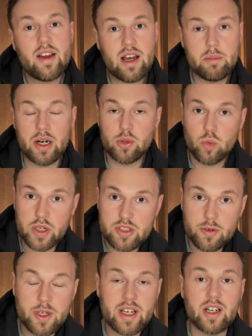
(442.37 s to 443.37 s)
about what
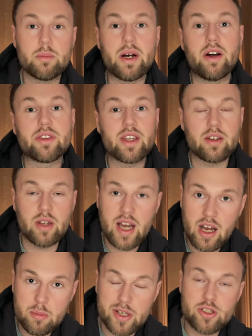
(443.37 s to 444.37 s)
you care about and
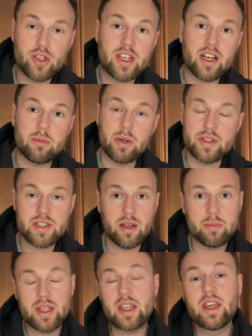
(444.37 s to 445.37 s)
how much you care about
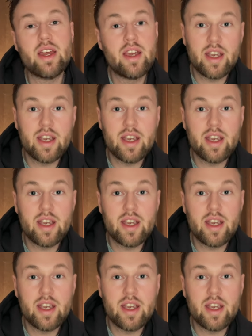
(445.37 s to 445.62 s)
something